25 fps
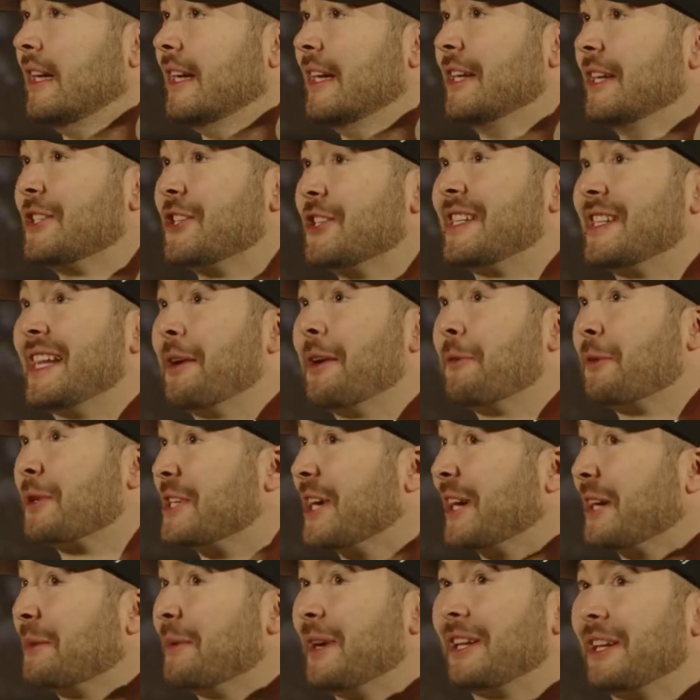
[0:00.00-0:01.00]
So today we're
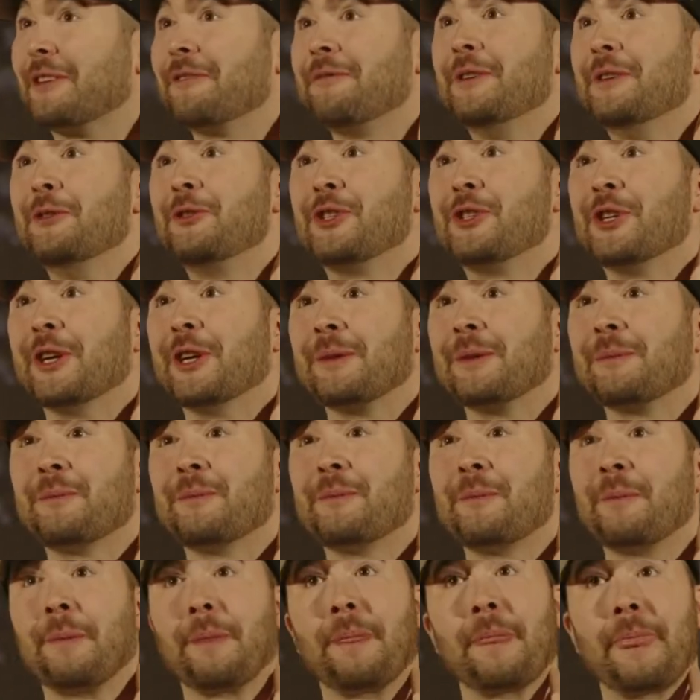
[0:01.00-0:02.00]
talking about the future.
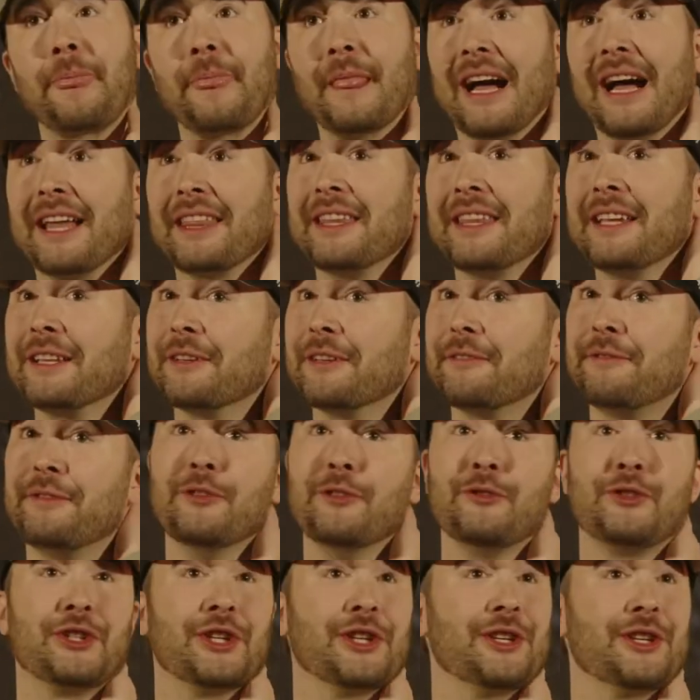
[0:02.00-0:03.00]
I think the
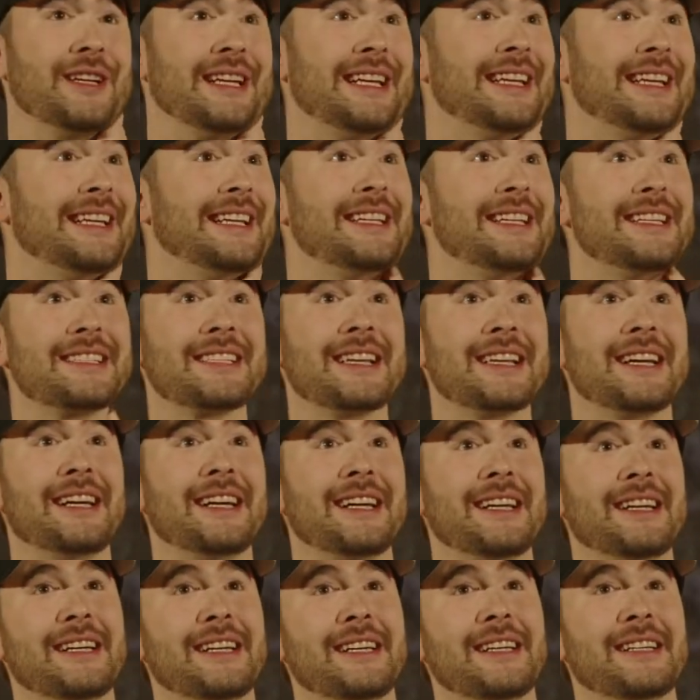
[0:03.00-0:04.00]
future is
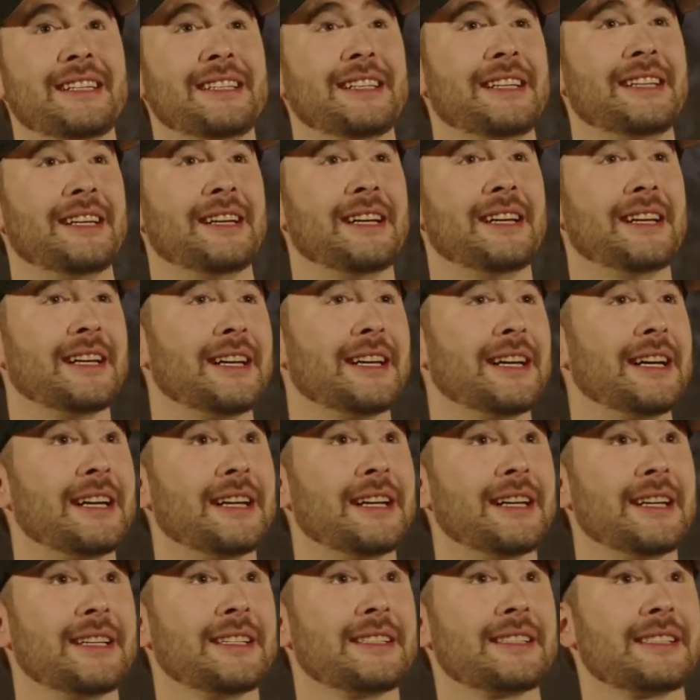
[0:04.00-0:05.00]

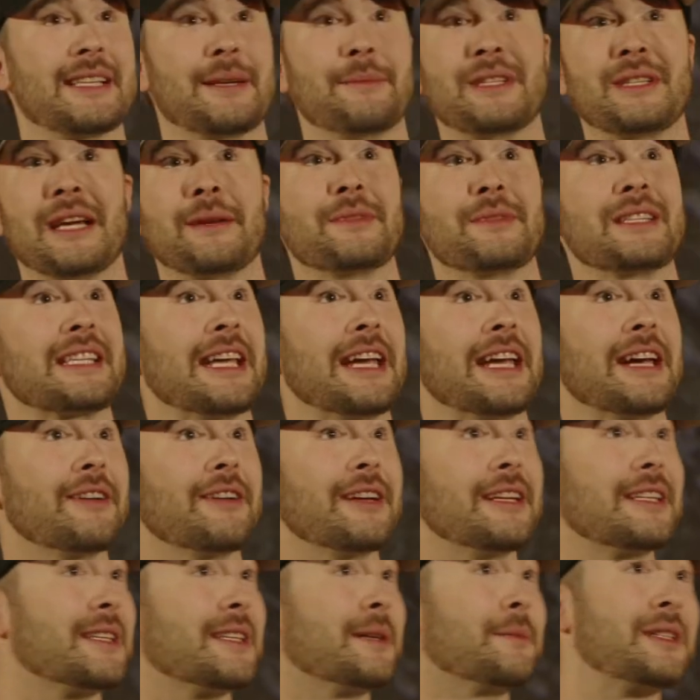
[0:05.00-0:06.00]
sometimes scary,
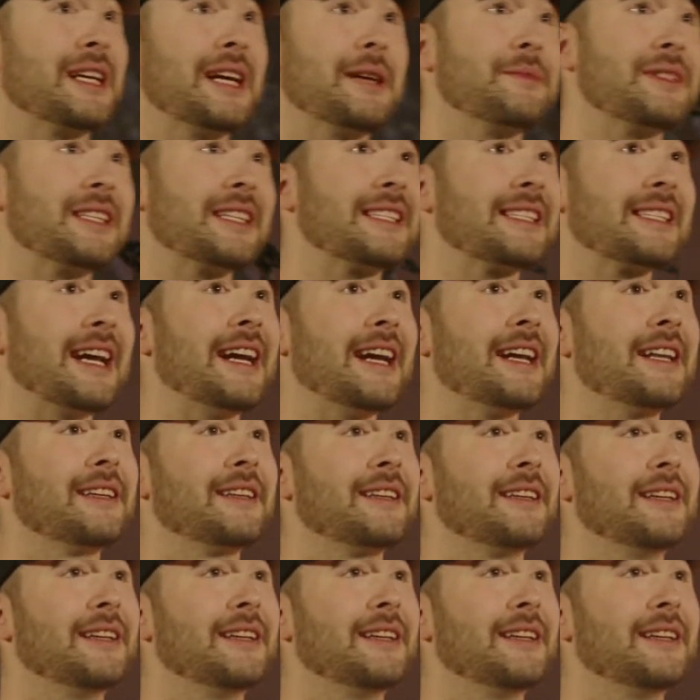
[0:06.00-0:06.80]
sometimes exciting.